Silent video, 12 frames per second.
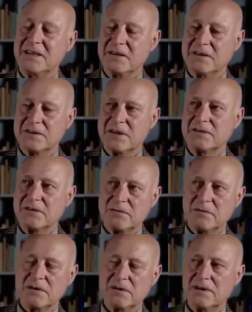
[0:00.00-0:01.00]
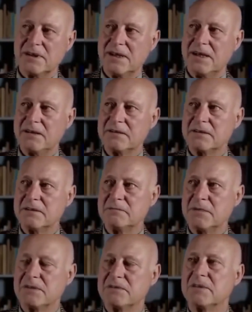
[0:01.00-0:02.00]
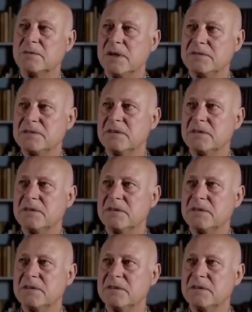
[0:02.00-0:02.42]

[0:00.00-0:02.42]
because I thought, well, how can microwaves